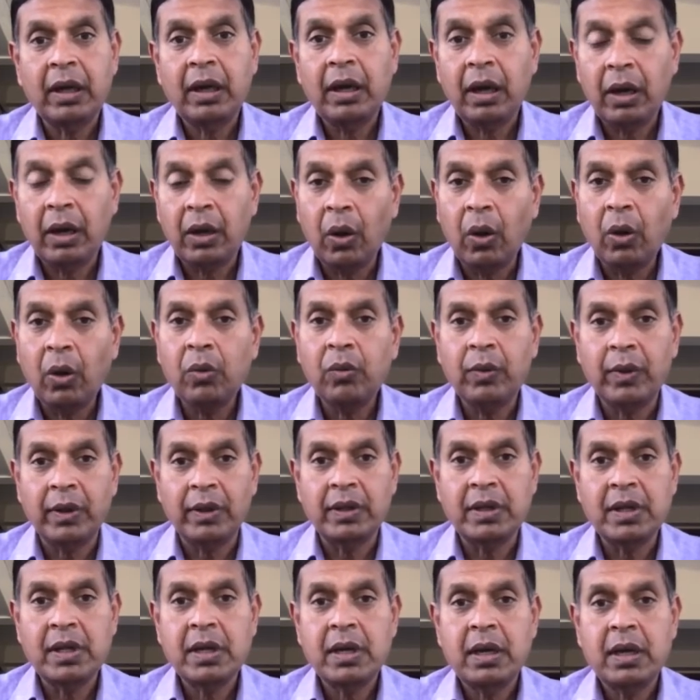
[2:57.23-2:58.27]
along
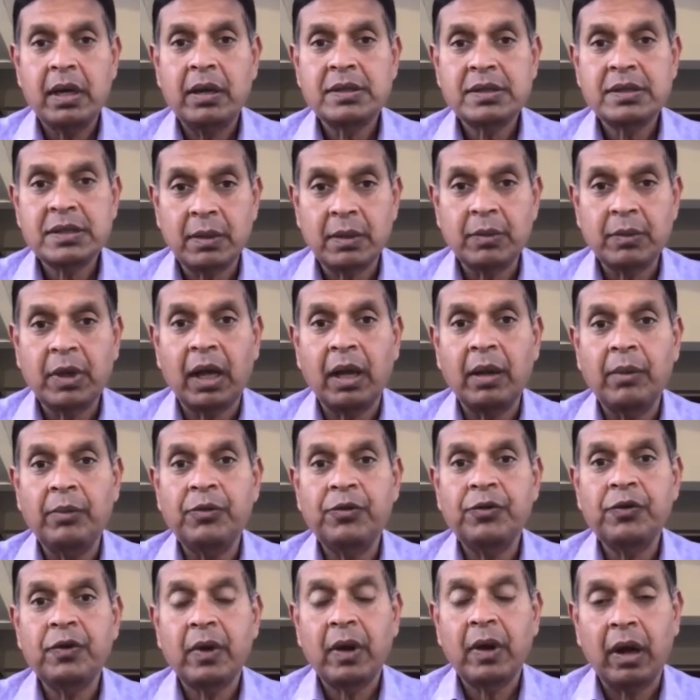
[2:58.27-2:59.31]
with
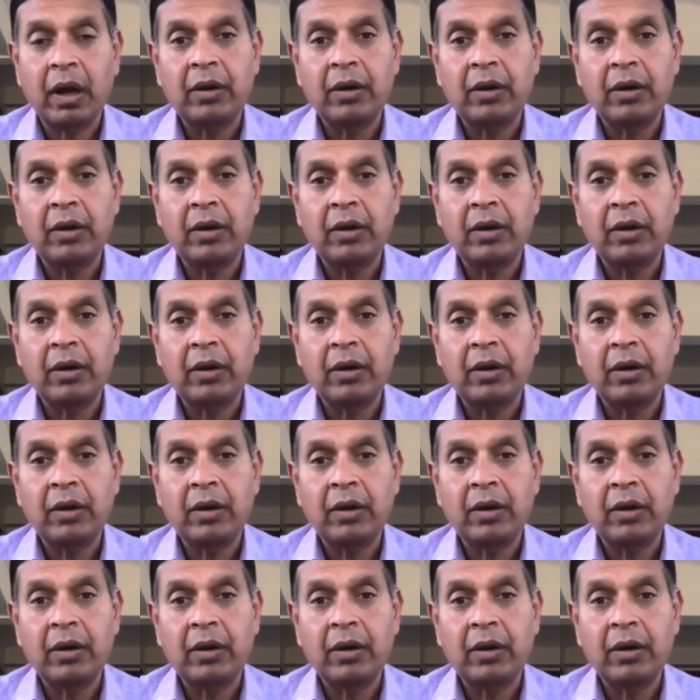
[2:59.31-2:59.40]
sometimes